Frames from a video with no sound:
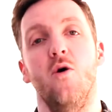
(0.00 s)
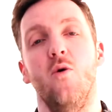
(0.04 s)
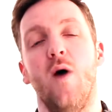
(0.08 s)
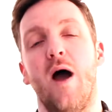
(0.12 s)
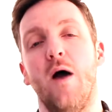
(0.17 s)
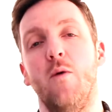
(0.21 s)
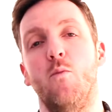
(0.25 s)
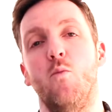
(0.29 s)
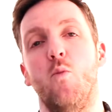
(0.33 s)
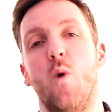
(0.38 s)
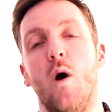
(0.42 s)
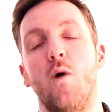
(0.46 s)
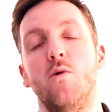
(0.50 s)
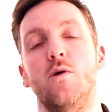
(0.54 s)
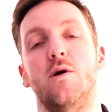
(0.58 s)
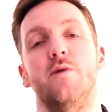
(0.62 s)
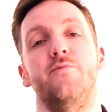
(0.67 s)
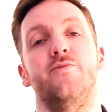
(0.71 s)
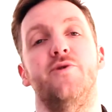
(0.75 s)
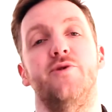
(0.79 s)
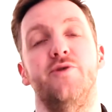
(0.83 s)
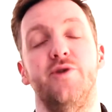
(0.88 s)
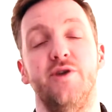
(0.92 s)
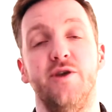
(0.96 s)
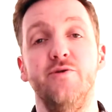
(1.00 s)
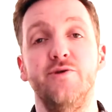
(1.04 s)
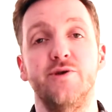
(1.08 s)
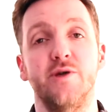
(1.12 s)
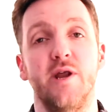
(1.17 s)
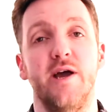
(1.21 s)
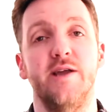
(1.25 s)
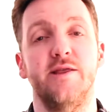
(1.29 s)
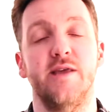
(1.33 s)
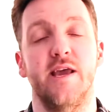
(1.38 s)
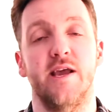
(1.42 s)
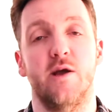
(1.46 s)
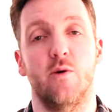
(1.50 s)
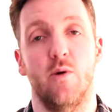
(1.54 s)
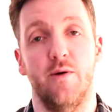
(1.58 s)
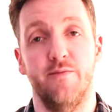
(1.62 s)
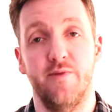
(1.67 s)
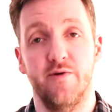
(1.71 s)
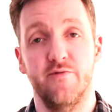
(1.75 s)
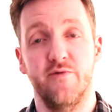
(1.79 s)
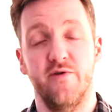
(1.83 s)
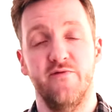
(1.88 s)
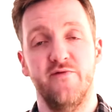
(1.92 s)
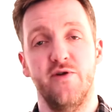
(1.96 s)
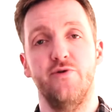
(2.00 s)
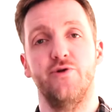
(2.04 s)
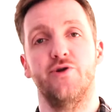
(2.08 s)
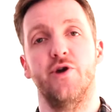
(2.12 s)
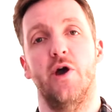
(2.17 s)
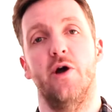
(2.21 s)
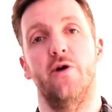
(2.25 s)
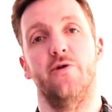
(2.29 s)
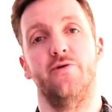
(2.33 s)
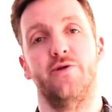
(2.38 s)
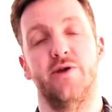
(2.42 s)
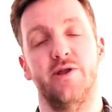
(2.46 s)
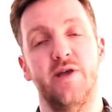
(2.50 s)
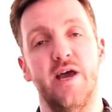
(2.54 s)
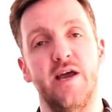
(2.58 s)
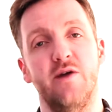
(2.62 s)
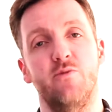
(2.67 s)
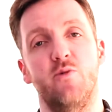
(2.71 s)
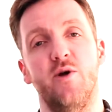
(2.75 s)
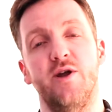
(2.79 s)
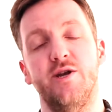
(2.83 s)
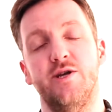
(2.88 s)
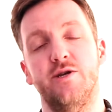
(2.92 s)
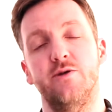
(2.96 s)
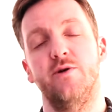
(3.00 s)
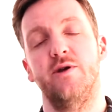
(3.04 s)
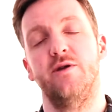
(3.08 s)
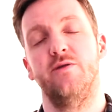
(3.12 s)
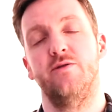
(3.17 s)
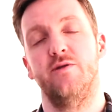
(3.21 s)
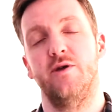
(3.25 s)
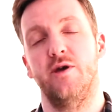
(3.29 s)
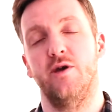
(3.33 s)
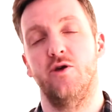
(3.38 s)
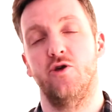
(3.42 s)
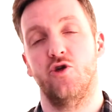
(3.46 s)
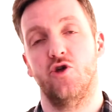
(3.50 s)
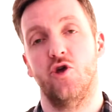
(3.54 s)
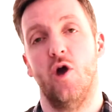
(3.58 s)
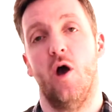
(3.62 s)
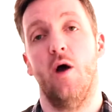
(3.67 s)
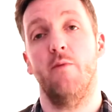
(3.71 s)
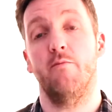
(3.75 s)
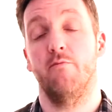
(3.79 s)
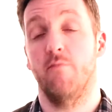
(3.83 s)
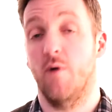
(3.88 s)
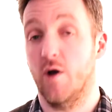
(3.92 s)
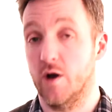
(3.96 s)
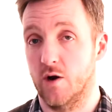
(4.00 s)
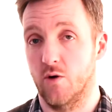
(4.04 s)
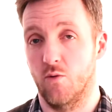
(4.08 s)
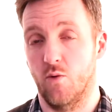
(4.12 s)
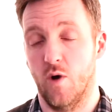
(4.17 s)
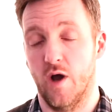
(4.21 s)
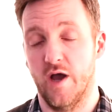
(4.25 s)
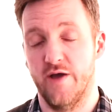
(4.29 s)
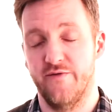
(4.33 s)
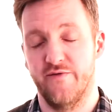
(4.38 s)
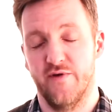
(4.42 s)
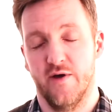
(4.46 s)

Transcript: Hello and welcome to the uSelect Equipment Review Show. Today we're doing the Sharp Microwave